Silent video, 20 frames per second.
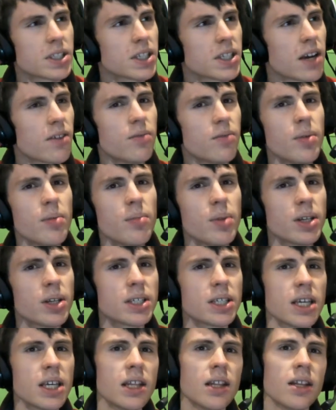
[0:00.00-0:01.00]
Because I remember
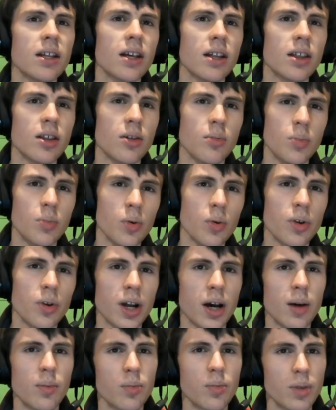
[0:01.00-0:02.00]
seeing the the board
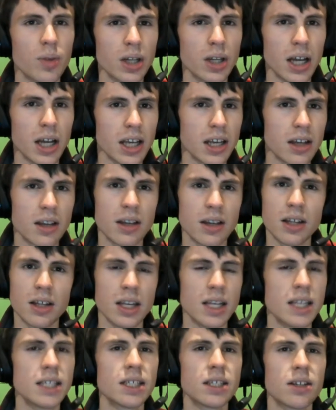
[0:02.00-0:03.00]
up like
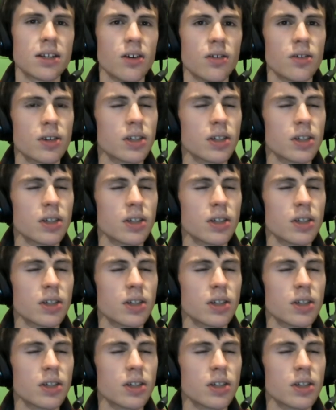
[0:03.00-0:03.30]
years ago.